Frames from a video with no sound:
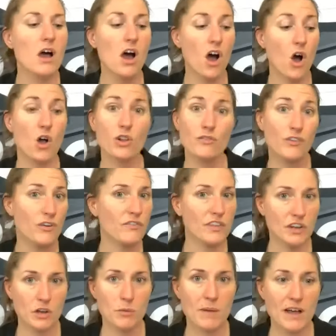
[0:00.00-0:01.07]
All of our
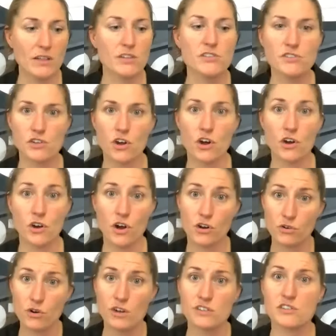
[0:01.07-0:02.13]
video balance are
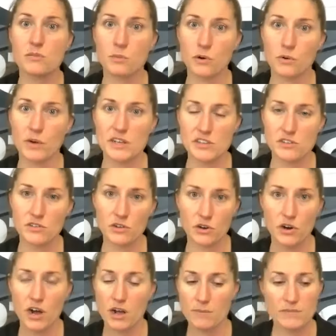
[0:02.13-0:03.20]
across the board, right? So they're
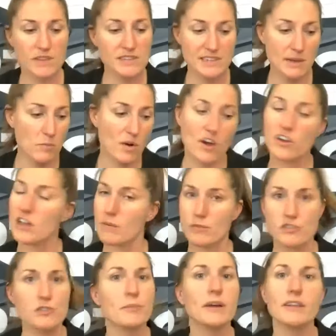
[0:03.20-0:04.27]
the same way our cameras are made.